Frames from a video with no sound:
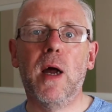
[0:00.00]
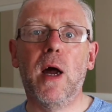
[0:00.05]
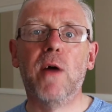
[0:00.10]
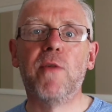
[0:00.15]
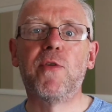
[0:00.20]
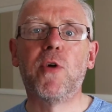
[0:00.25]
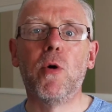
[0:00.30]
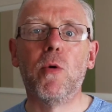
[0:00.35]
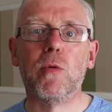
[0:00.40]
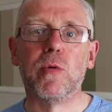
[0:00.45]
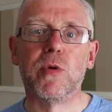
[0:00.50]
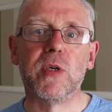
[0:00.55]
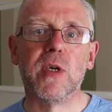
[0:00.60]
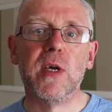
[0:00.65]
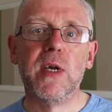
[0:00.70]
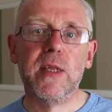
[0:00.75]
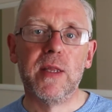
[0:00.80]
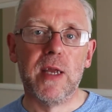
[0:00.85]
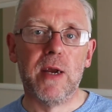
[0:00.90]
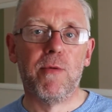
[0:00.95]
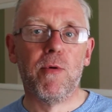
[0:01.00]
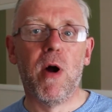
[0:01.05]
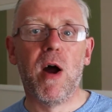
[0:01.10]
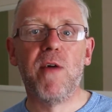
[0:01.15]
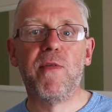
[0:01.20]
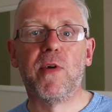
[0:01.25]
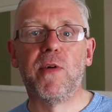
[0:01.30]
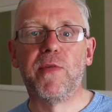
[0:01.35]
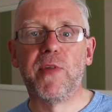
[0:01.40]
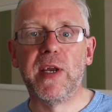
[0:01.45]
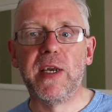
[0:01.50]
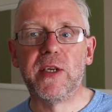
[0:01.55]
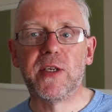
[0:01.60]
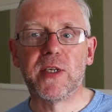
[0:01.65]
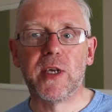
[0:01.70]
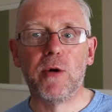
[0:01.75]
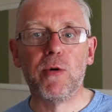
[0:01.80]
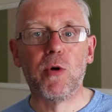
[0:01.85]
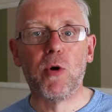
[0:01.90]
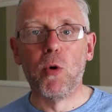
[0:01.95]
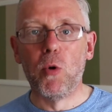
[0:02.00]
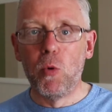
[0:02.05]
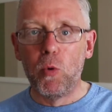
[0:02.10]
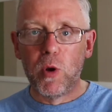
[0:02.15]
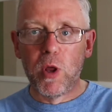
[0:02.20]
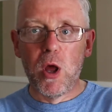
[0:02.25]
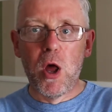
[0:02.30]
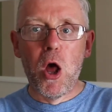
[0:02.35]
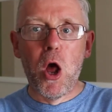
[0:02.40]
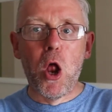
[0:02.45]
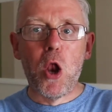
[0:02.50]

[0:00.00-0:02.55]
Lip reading: Of course, the arrival of these so-called